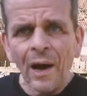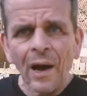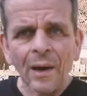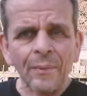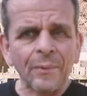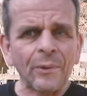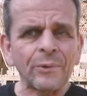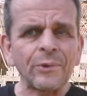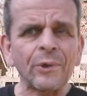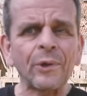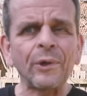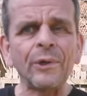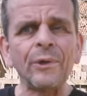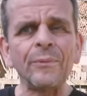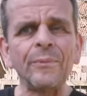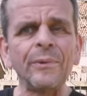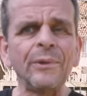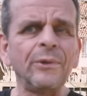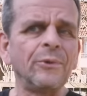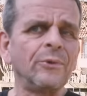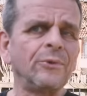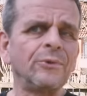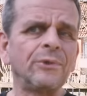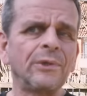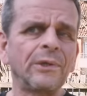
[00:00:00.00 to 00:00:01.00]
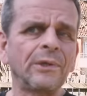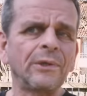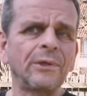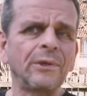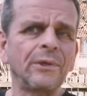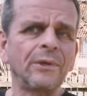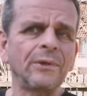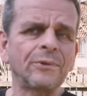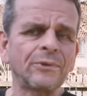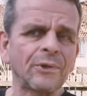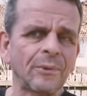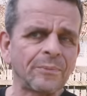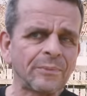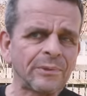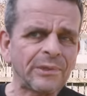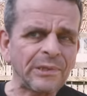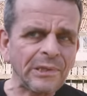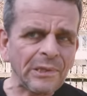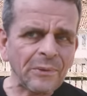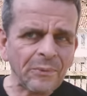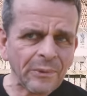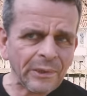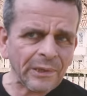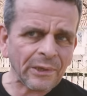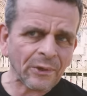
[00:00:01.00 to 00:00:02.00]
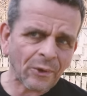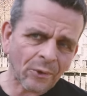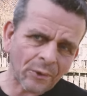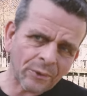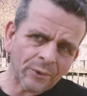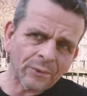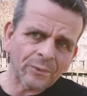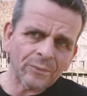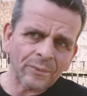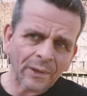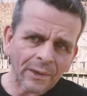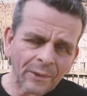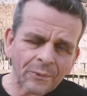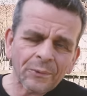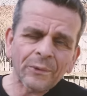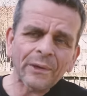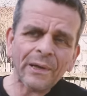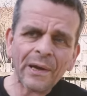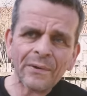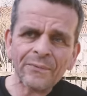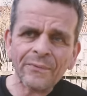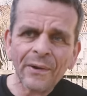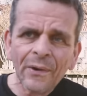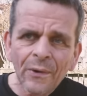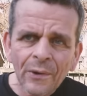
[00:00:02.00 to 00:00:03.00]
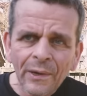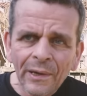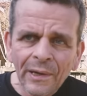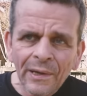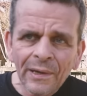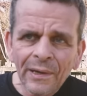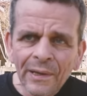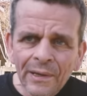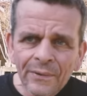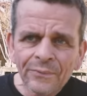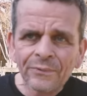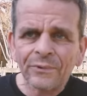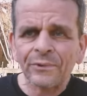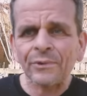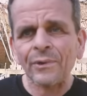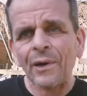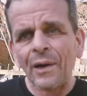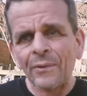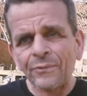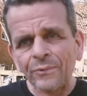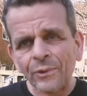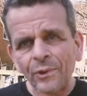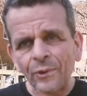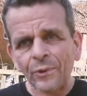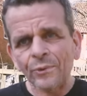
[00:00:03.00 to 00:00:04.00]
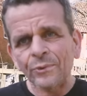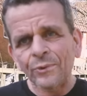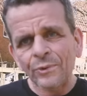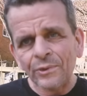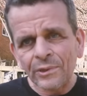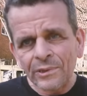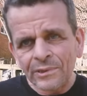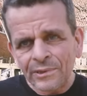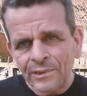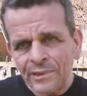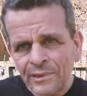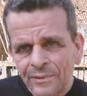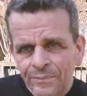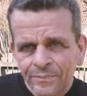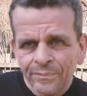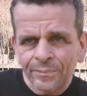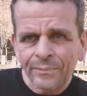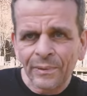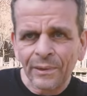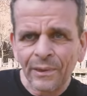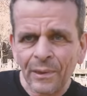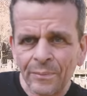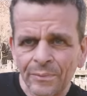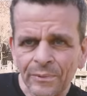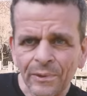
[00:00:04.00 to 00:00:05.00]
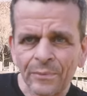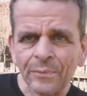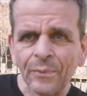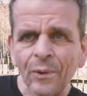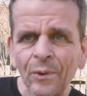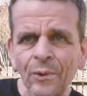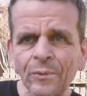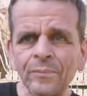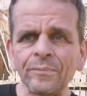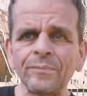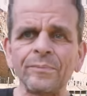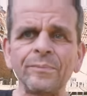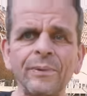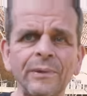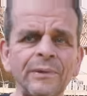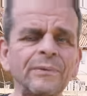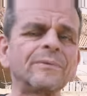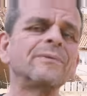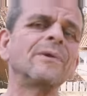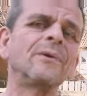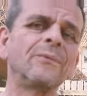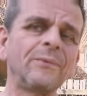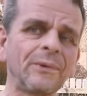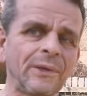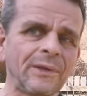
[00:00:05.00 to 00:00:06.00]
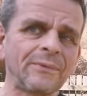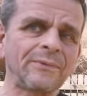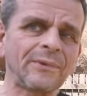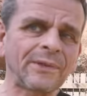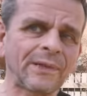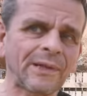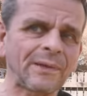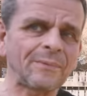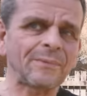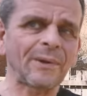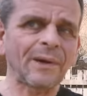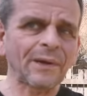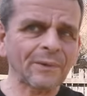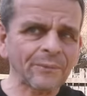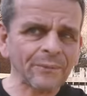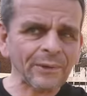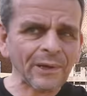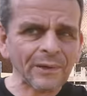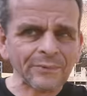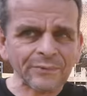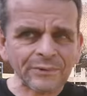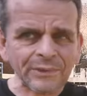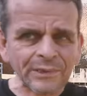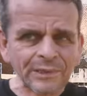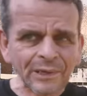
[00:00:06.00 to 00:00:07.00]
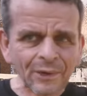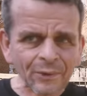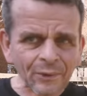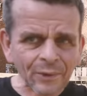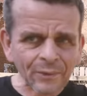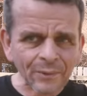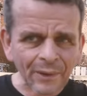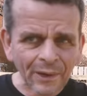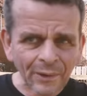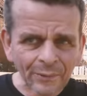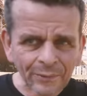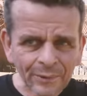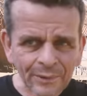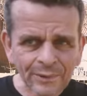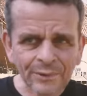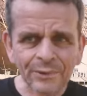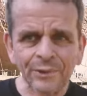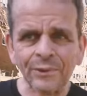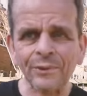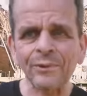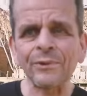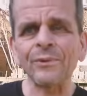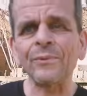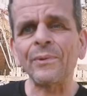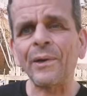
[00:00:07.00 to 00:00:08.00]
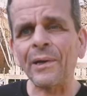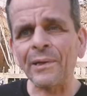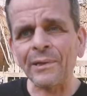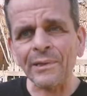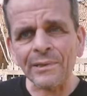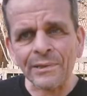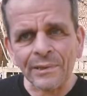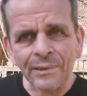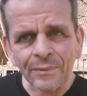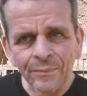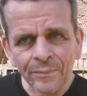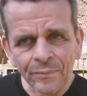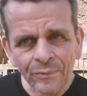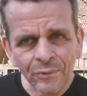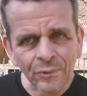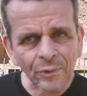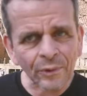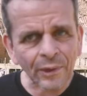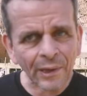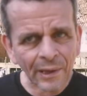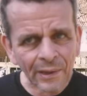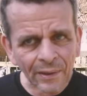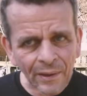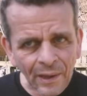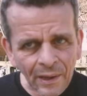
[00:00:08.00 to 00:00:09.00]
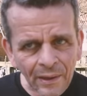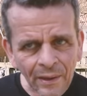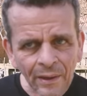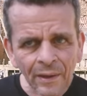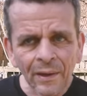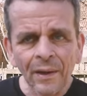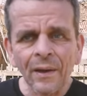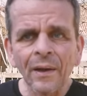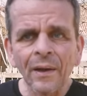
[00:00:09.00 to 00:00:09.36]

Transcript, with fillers: I'm also going to be using some seaweed, although I only have very little left, so I have to go to the sea, pick up some more. But we live in Denmark, we have sea all around us, so it's quite easy to get that.